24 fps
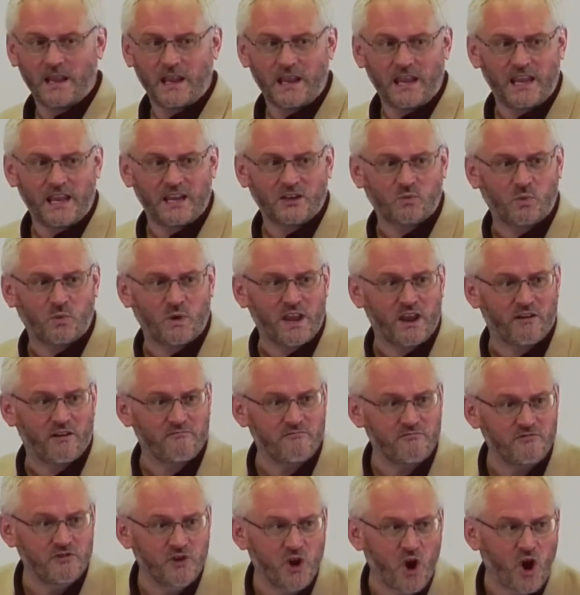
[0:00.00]
is we have
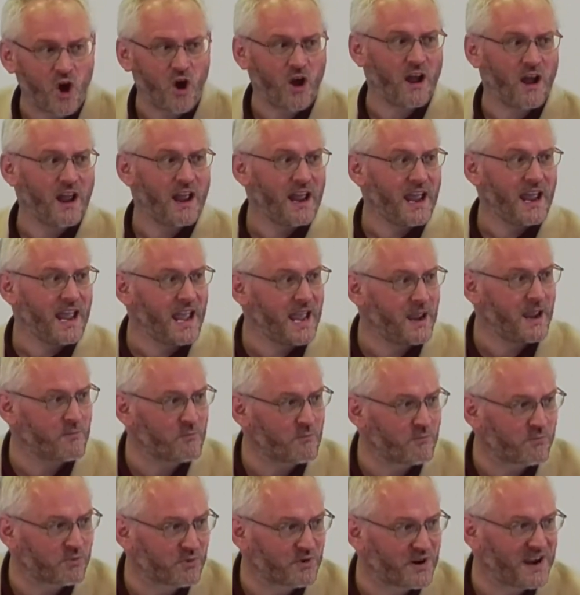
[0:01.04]
not
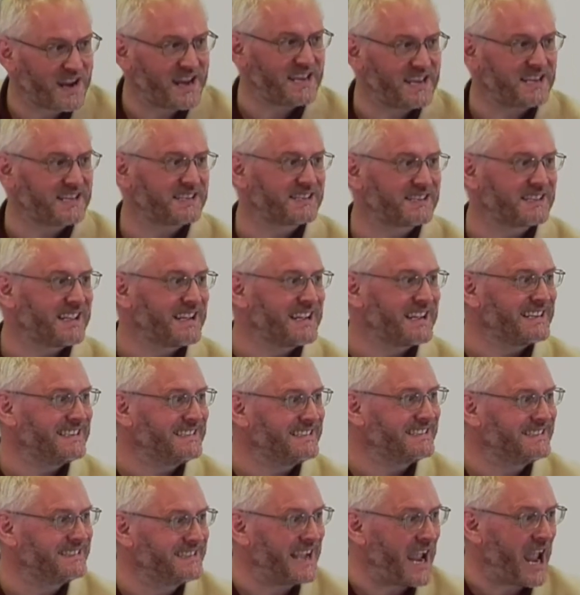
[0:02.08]
embraced
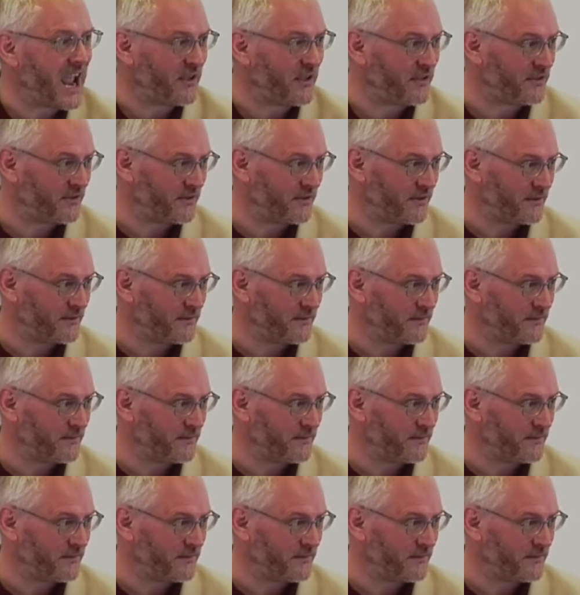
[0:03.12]
death.